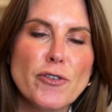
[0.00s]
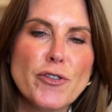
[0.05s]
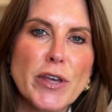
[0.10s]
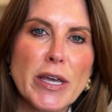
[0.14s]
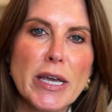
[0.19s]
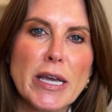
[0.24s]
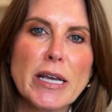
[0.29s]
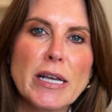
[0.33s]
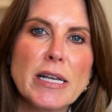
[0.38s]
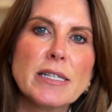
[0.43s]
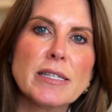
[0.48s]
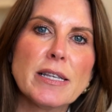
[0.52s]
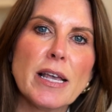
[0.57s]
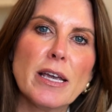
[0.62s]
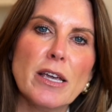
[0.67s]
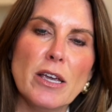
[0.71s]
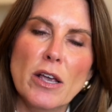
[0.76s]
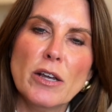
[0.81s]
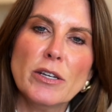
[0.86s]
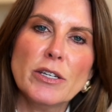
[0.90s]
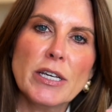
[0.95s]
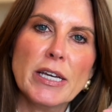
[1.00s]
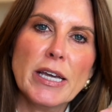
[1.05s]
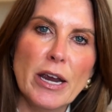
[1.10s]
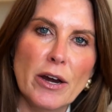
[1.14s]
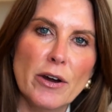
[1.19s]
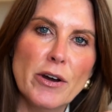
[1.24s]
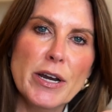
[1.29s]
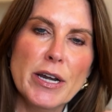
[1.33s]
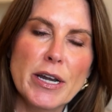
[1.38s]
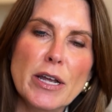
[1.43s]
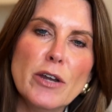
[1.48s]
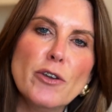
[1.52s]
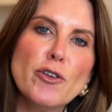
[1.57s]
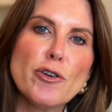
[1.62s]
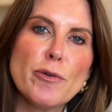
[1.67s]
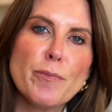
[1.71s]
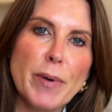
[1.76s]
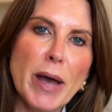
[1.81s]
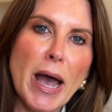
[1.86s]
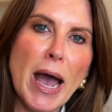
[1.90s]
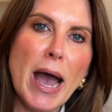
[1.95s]
thing is like to carry it in
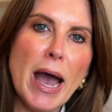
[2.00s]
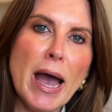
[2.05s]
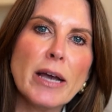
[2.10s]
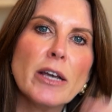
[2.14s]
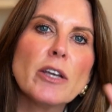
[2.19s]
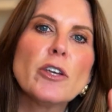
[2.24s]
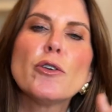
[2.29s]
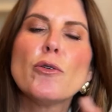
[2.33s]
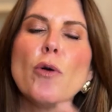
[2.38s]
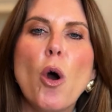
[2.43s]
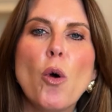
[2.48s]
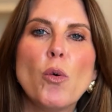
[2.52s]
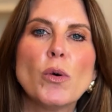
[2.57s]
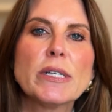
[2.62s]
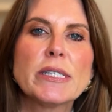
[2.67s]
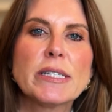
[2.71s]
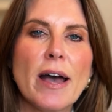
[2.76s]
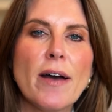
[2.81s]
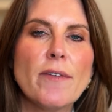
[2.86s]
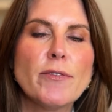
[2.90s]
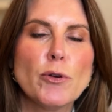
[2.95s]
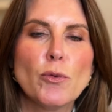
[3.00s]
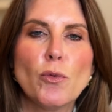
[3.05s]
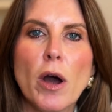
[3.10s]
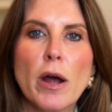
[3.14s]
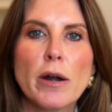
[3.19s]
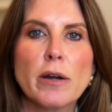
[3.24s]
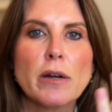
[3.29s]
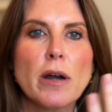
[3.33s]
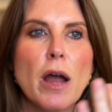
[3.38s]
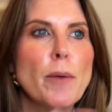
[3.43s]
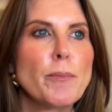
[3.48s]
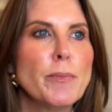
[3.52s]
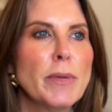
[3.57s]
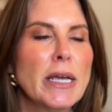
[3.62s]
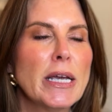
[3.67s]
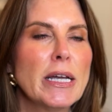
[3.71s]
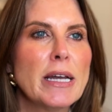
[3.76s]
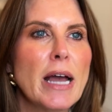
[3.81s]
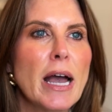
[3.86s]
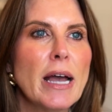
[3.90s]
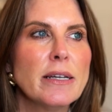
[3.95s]
your bag, you always have the water. I
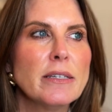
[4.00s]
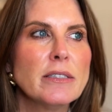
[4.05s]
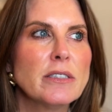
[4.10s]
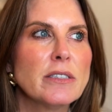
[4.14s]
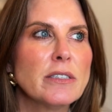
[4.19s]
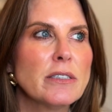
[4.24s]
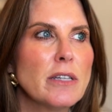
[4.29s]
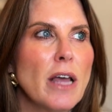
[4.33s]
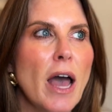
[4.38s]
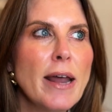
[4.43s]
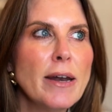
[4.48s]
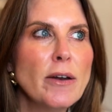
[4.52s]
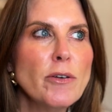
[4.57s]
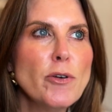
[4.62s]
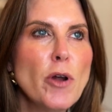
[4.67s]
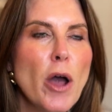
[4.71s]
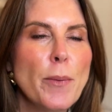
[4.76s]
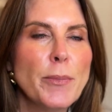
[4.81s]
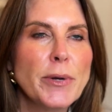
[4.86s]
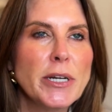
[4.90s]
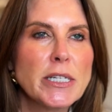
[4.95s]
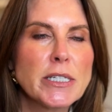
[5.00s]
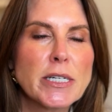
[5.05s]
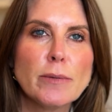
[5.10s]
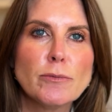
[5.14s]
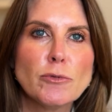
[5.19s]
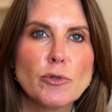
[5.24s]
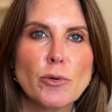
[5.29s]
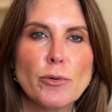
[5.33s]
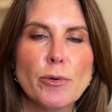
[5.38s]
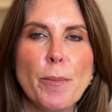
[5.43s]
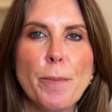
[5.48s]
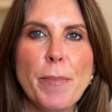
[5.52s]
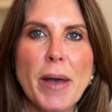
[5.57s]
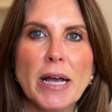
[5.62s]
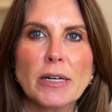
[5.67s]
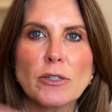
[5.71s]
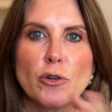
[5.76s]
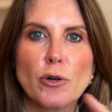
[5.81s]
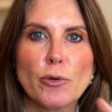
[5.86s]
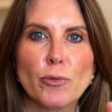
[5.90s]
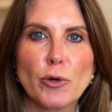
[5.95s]
mean, I don't know how many times we went
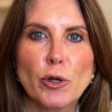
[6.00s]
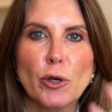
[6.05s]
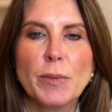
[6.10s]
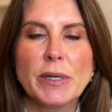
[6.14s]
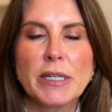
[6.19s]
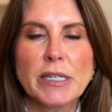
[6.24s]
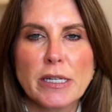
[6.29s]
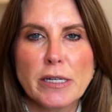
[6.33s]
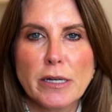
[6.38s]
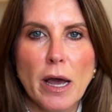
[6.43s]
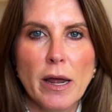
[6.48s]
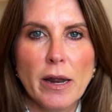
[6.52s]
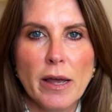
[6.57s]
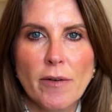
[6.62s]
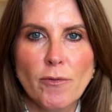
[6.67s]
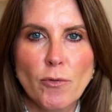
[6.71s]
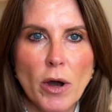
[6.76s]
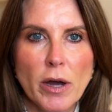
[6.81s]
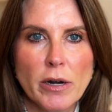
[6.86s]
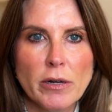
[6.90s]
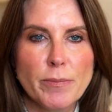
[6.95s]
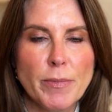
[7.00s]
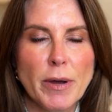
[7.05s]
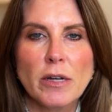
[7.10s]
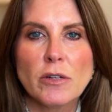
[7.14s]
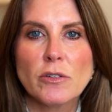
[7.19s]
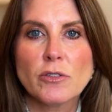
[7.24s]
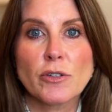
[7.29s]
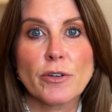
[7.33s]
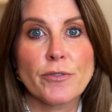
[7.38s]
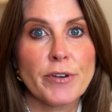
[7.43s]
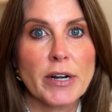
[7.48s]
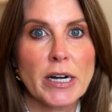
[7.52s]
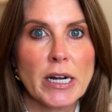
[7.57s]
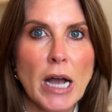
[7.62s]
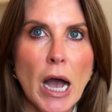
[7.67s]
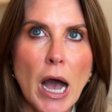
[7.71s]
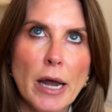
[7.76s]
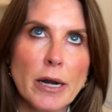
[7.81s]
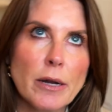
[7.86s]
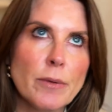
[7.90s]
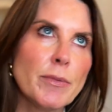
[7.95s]
back to a room and did not have water bottles or
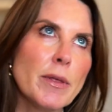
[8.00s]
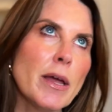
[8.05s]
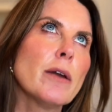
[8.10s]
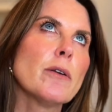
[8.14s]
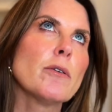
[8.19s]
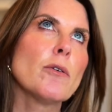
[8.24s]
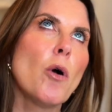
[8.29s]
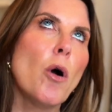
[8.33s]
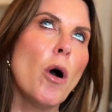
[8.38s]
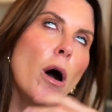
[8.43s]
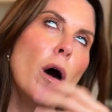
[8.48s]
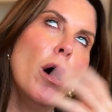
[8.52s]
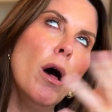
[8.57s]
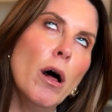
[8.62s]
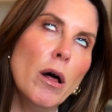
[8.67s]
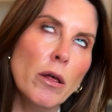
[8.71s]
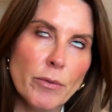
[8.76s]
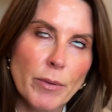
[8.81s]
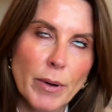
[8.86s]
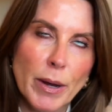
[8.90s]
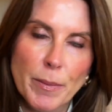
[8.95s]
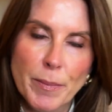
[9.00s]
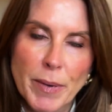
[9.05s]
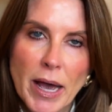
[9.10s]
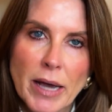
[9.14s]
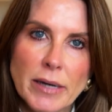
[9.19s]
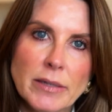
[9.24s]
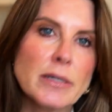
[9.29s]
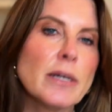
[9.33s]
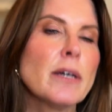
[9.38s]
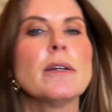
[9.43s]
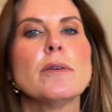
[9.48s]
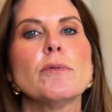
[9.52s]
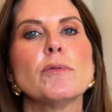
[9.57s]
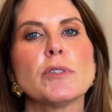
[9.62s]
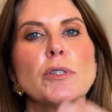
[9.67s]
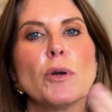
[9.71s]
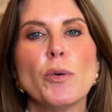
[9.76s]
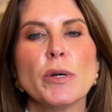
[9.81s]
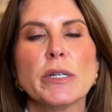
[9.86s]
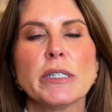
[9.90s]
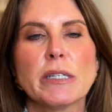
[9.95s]
forgot them. That'd go all the way back down. It was
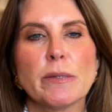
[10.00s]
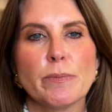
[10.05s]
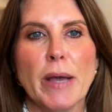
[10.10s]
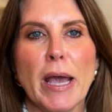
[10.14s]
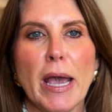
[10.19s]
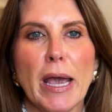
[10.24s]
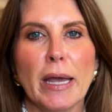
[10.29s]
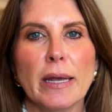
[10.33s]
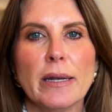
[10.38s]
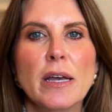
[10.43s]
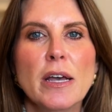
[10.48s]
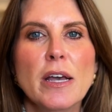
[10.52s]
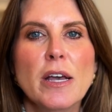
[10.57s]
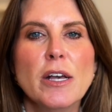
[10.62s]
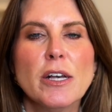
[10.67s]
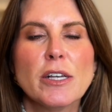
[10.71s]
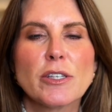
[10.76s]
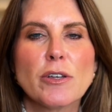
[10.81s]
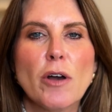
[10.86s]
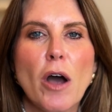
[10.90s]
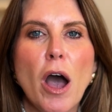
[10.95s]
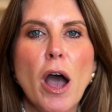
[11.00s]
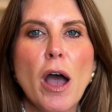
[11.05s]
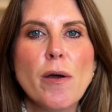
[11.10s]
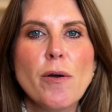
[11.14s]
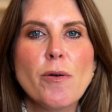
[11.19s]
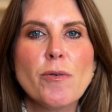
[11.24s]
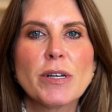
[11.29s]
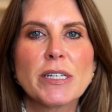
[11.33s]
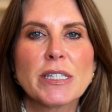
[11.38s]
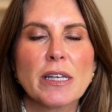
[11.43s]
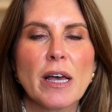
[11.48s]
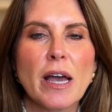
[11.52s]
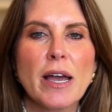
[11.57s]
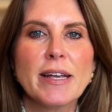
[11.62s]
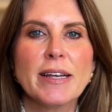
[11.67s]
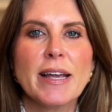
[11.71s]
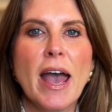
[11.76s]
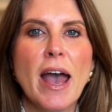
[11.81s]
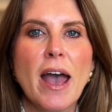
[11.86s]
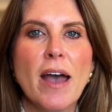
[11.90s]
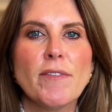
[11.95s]
always a pain. So I always
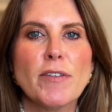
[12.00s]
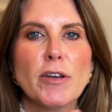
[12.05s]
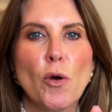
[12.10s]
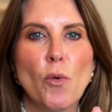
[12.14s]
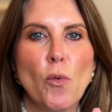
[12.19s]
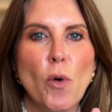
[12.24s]
like having a